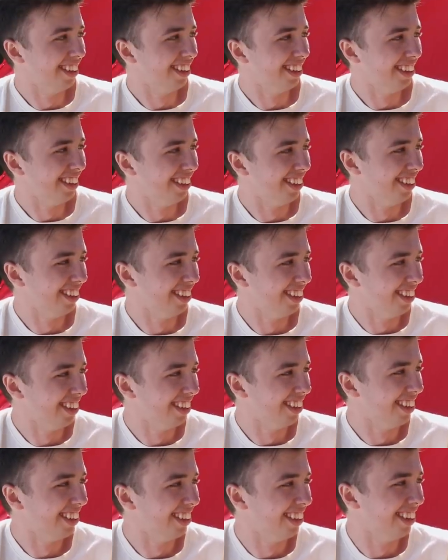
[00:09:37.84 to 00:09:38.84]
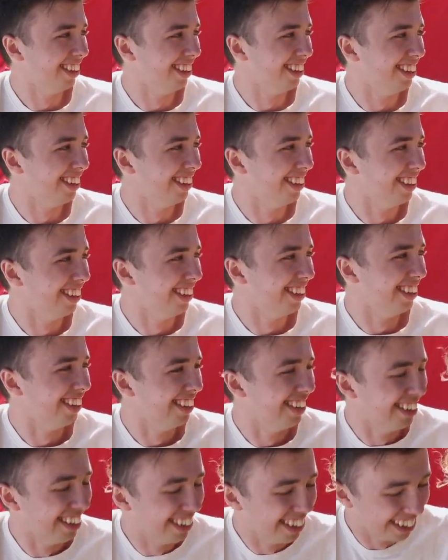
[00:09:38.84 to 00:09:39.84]

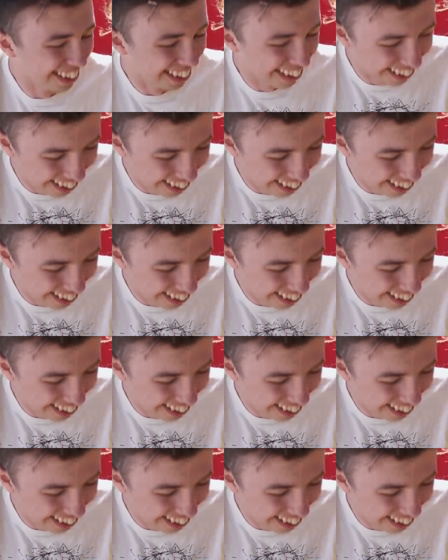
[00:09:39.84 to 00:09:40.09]
[no speech]